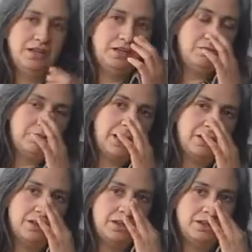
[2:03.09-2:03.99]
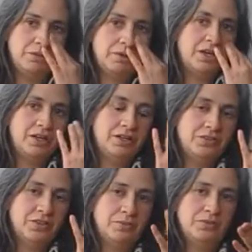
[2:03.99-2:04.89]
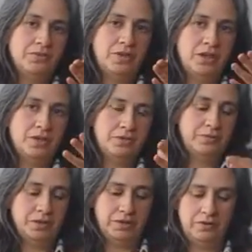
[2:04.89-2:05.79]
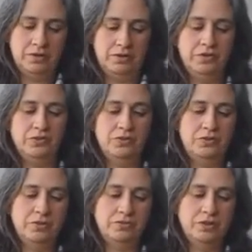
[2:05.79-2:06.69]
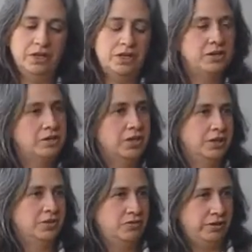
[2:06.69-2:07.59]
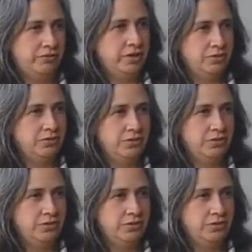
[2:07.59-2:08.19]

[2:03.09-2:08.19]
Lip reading: In reality, in the body, it's almost like there is a sort of a layer, like tree rings.